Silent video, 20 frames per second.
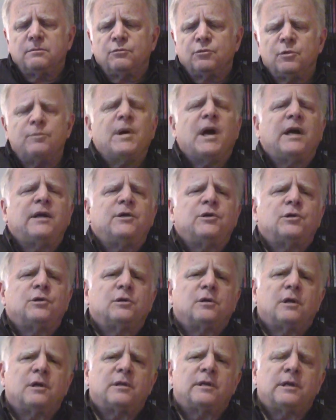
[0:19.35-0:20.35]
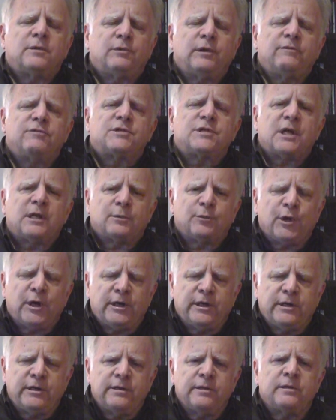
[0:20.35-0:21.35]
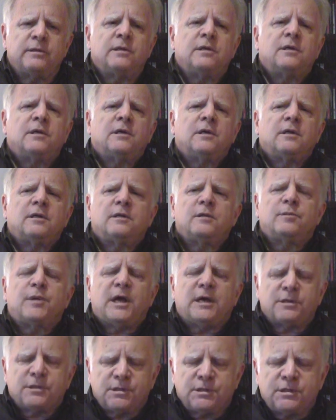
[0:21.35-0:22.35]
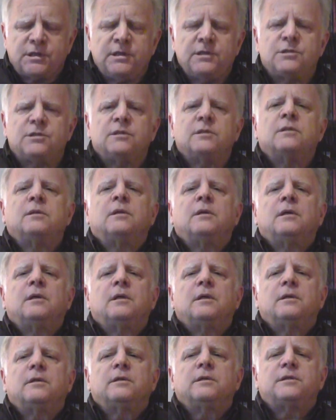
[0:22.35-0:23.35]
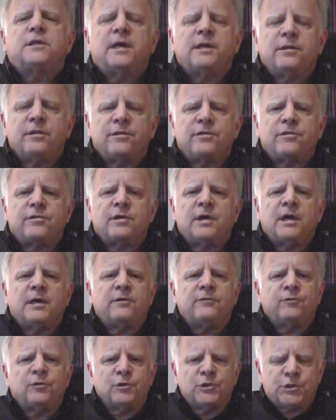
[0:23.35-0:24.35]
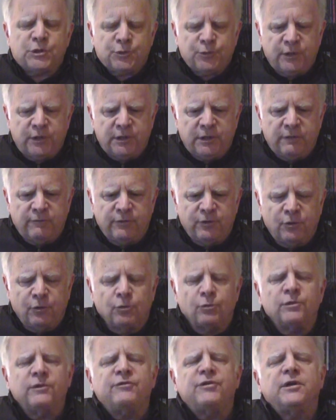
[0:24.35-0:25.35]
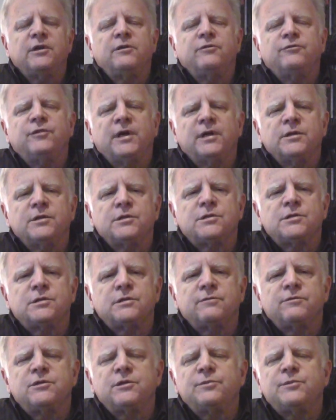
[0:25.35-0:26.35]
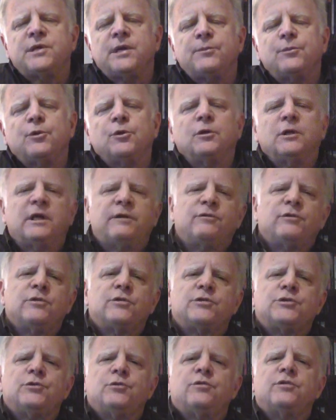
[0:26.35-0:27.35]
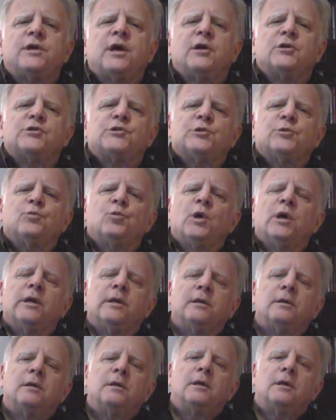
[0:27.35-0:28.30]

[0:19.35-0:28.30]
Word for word: reminder that we've celebrated in the past season the 10th anniversary of the horrific events of September 11, 2001.